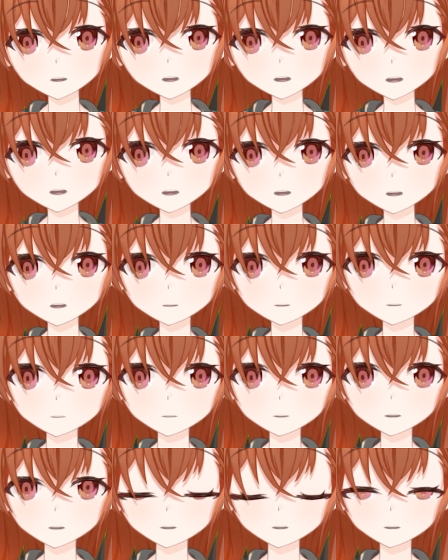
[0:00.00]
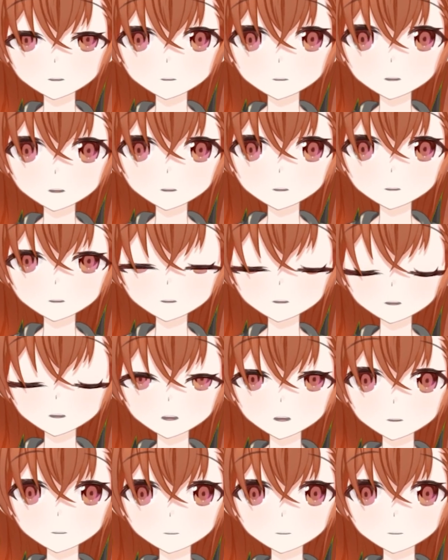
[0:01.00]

She will prove that her will